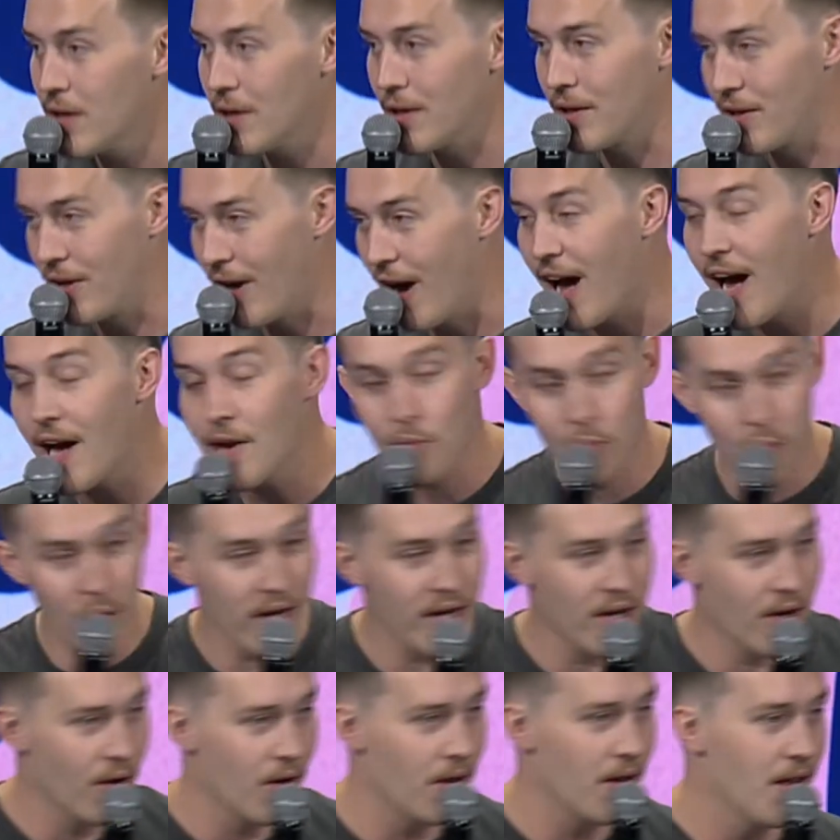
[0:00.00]
God
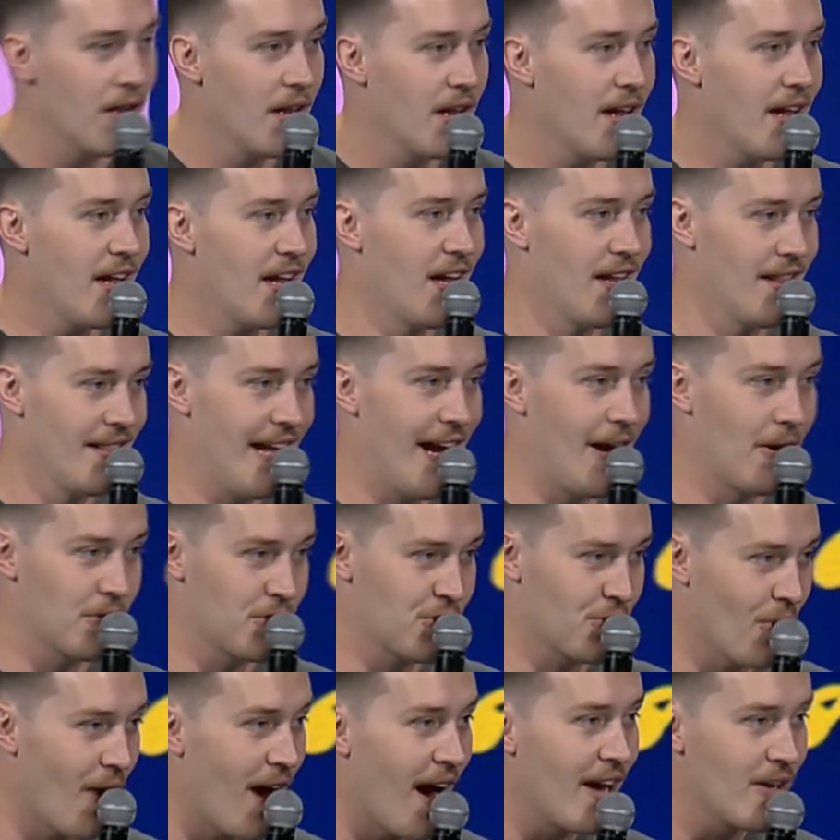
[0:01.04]
will allow
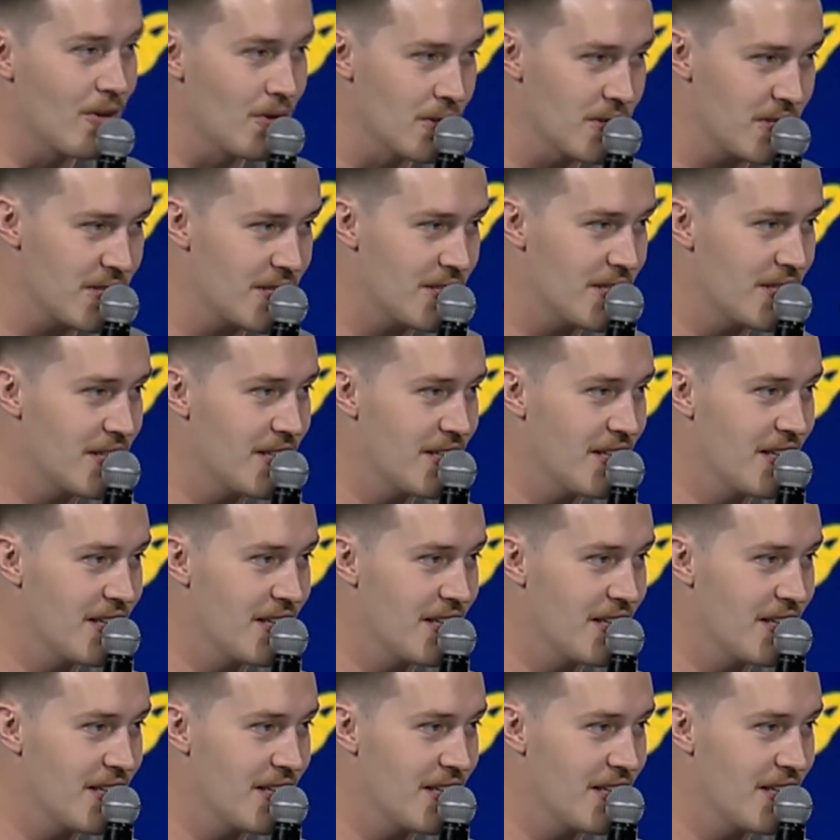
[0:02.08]
trials,